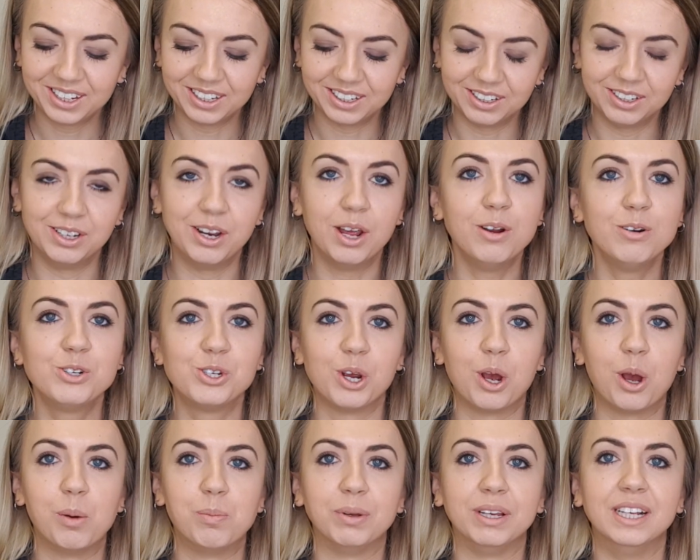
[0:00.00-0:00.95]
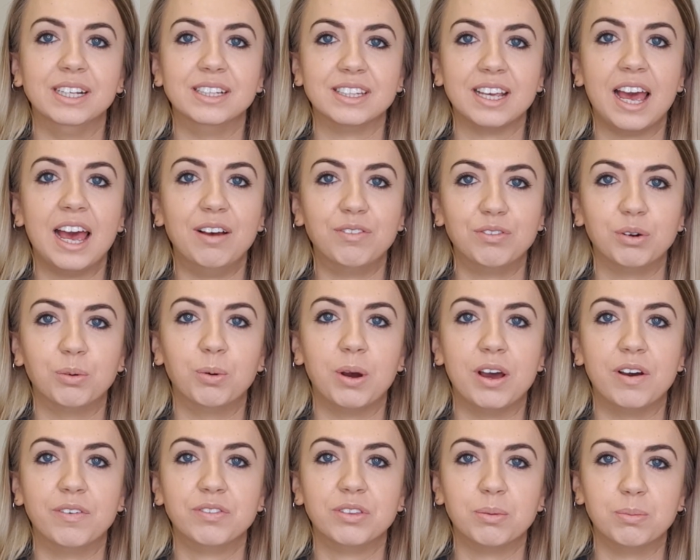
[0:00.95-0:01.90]
no job is ever
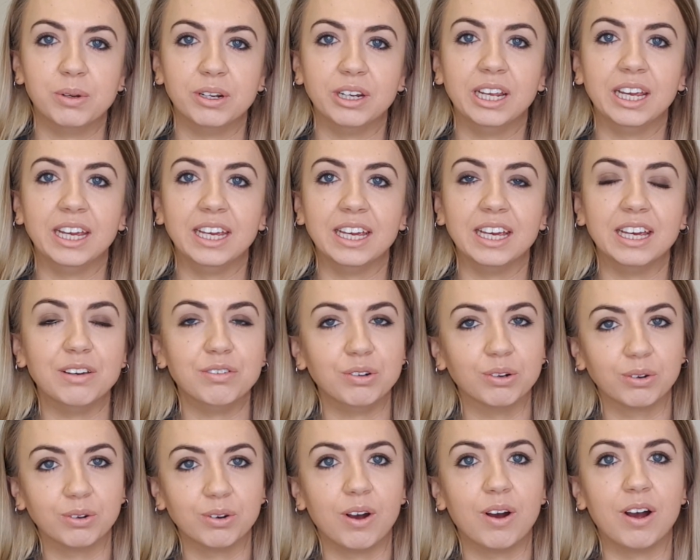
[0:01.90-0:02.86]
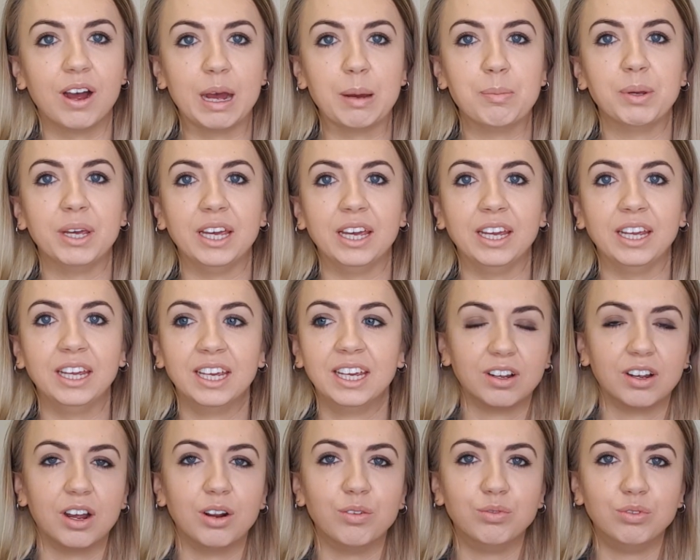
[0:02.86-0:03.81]
worth the money if you're not happy.
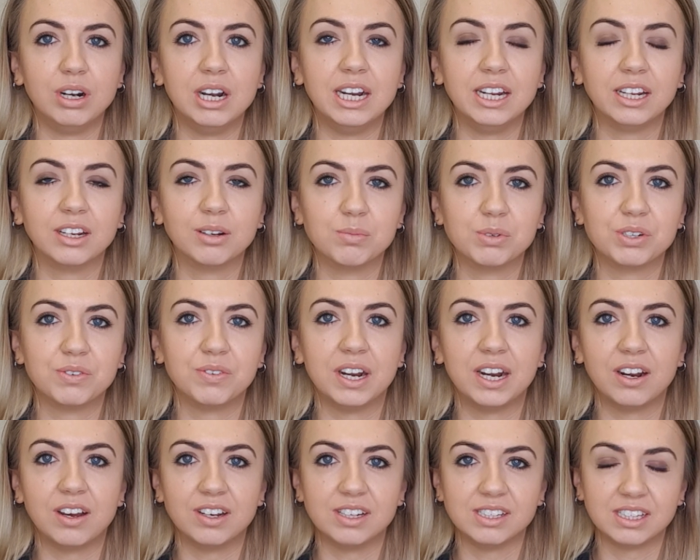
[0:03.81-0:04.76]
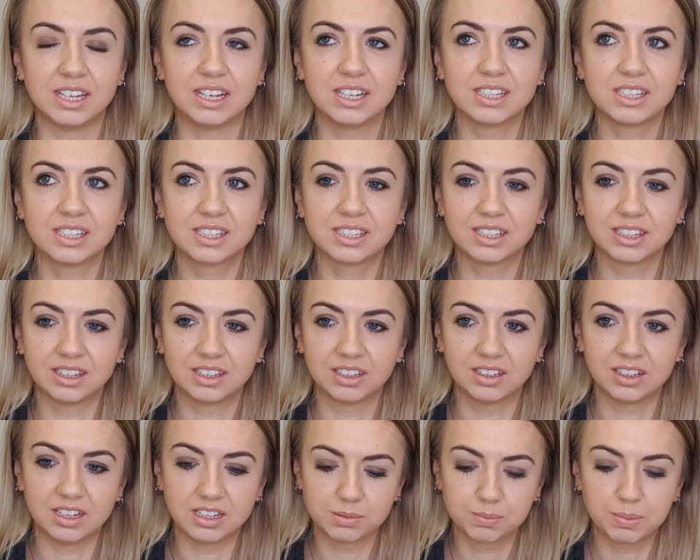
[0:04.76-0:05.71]
I've really come to realise this
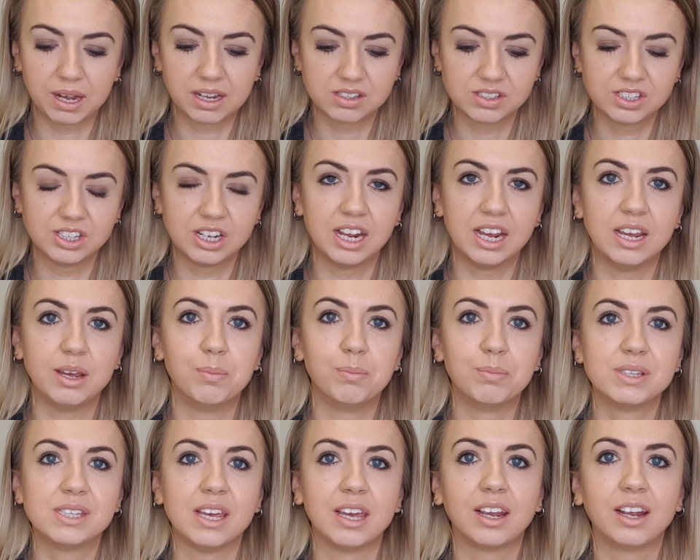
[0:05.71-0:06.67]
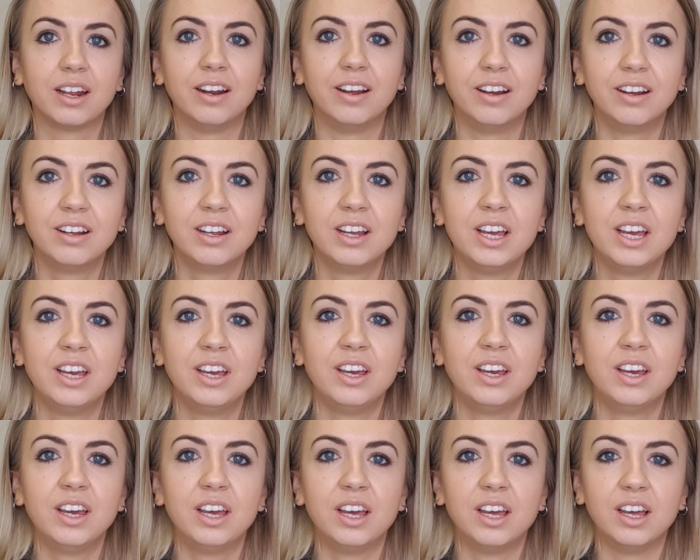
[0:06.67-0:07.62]
past year in particular.
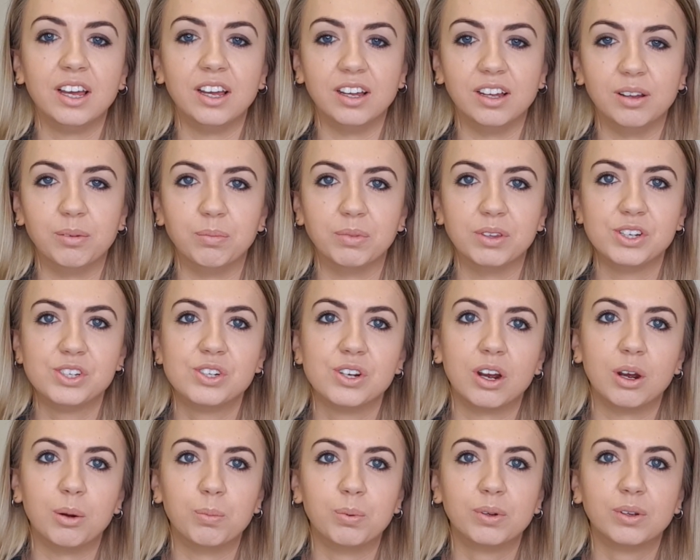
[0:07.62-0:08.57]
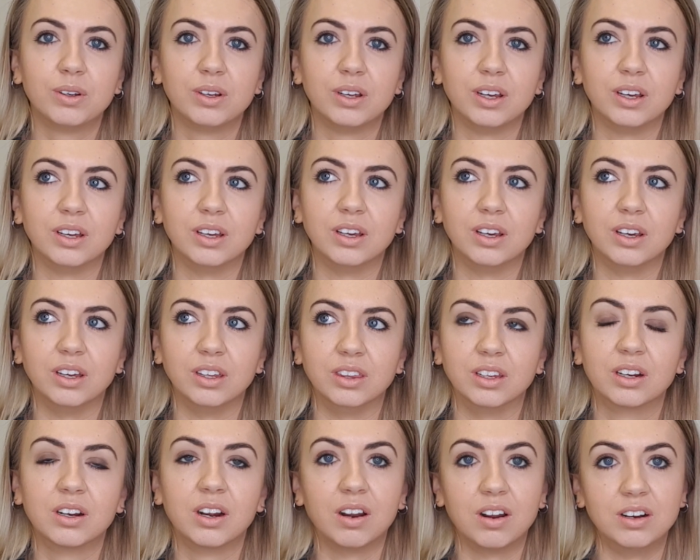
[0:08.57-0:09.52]
The job and
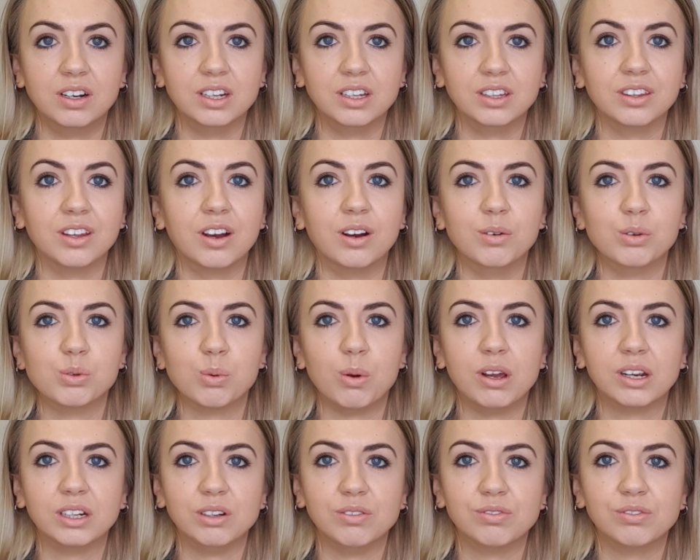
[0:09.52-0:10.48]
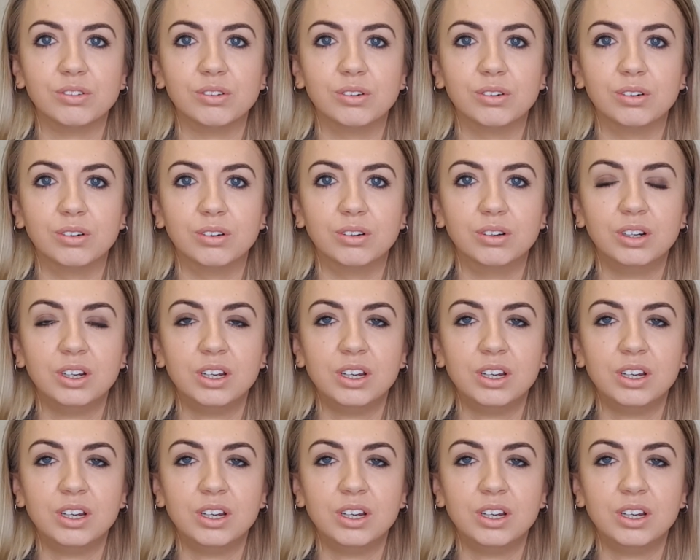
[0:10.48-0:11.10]
the client that I was working for